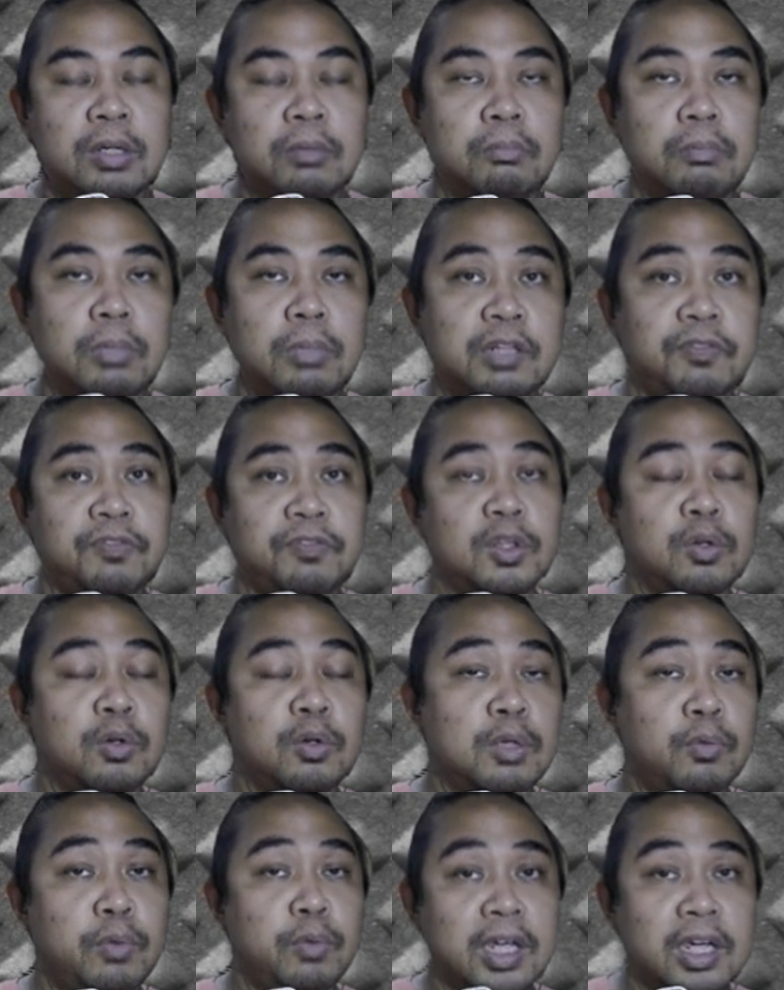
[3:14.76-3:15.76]
But if you don't
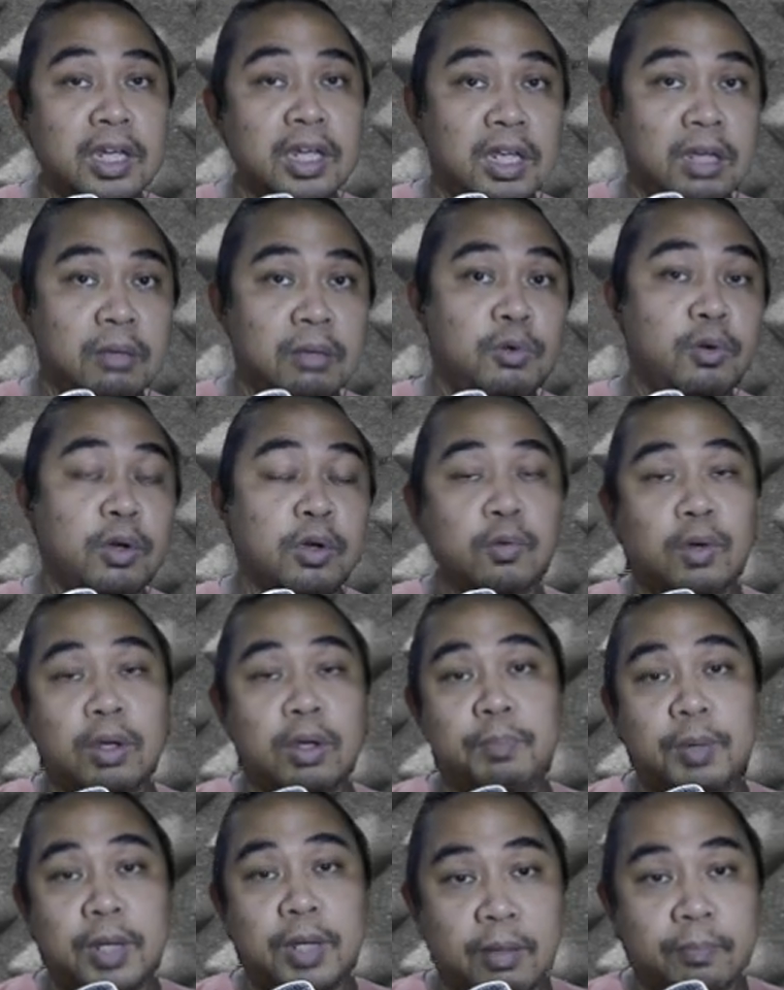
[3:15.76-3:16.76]
awaken him, you
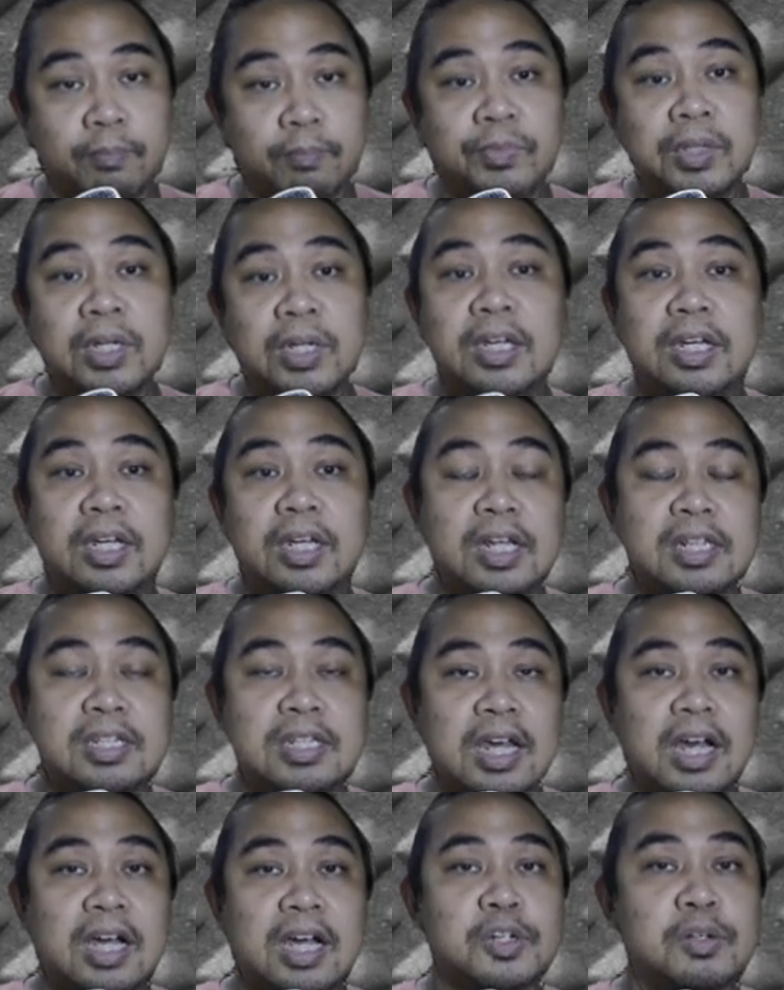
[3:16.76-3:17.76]
equip him, it's
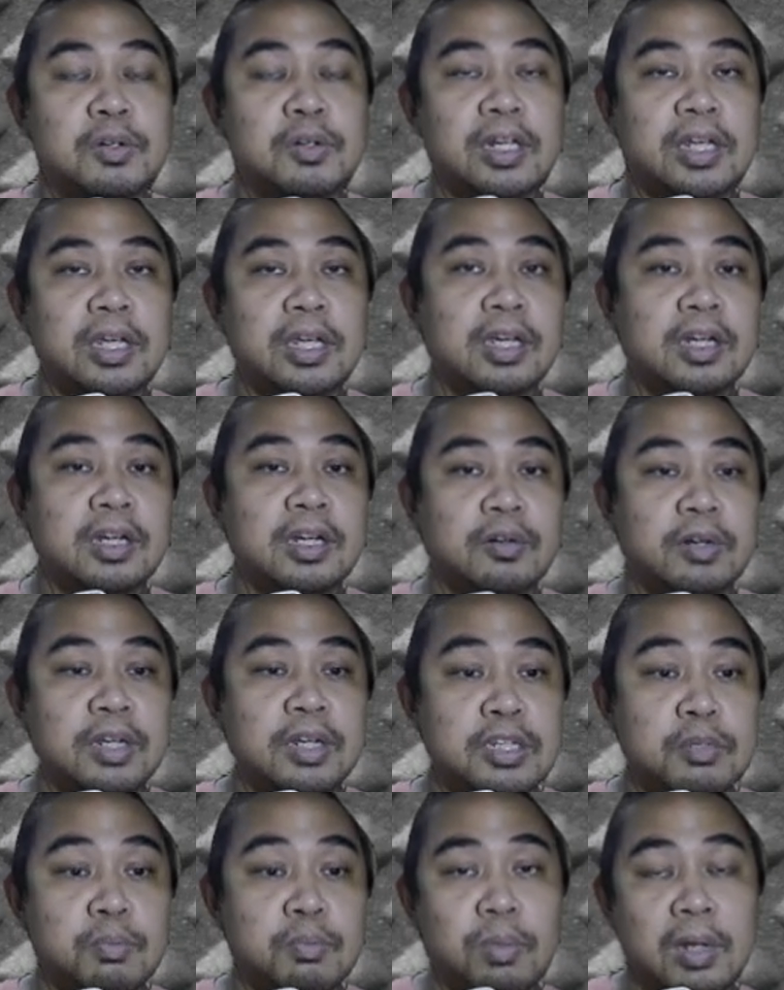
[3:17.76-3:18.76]
actually
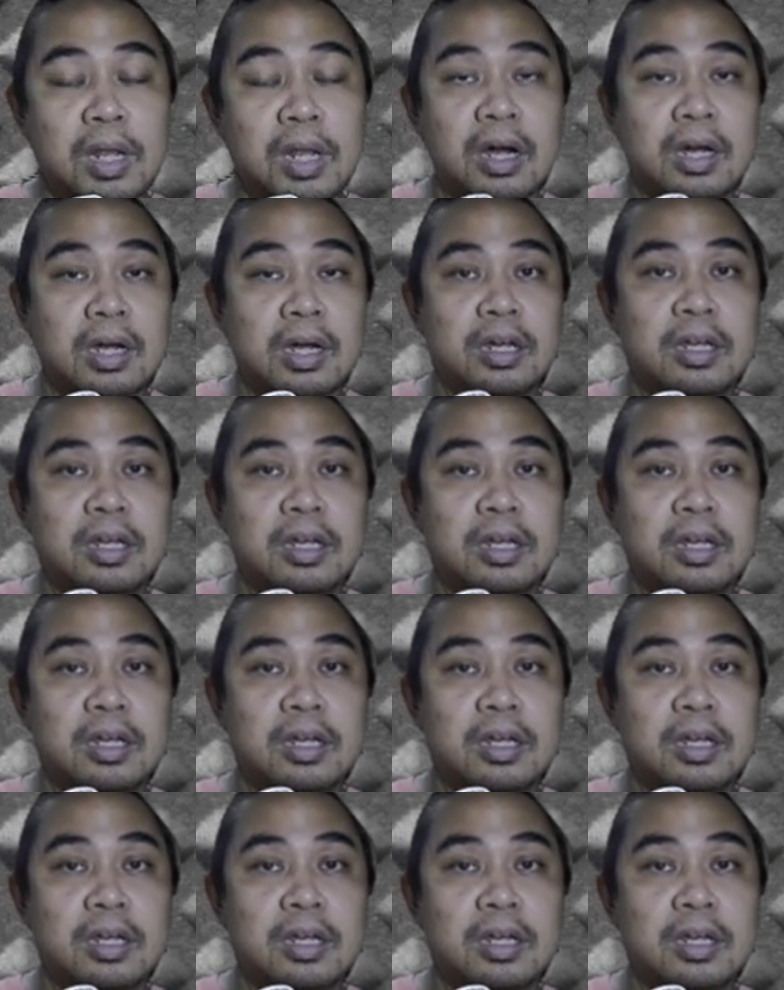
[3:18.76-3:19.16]
increased block.